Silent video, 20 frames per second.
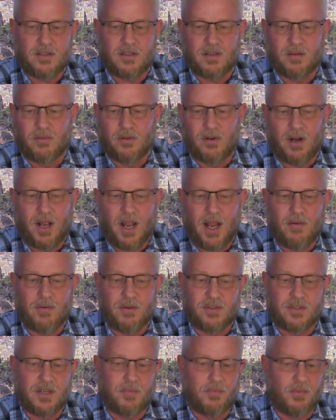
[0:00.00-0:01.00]
similar to how we
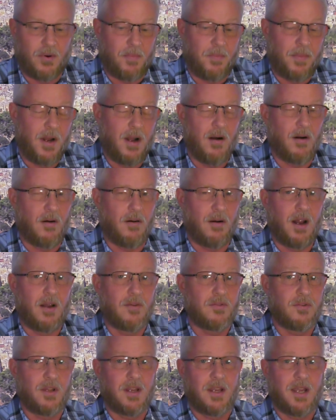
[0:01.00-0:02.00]
separate
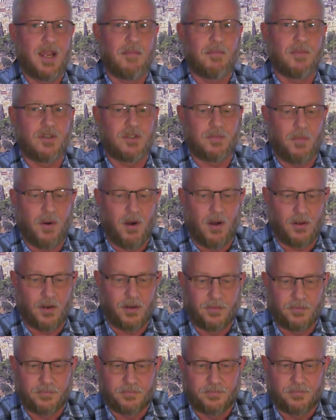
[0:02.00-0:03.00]
paragraphs, or they can be smaller.